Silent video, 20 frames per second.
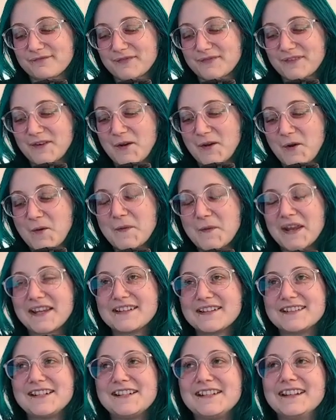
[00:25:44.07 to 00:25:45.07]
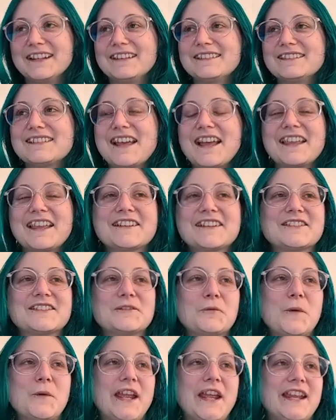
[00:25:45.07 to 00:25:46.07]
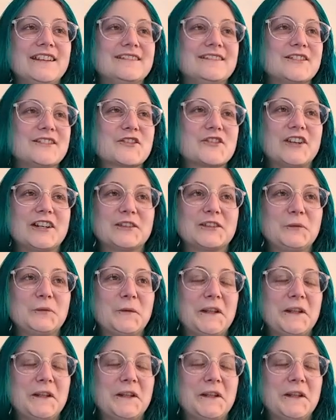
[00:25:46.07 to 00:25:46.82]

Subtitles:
Oh my god, I get distracted way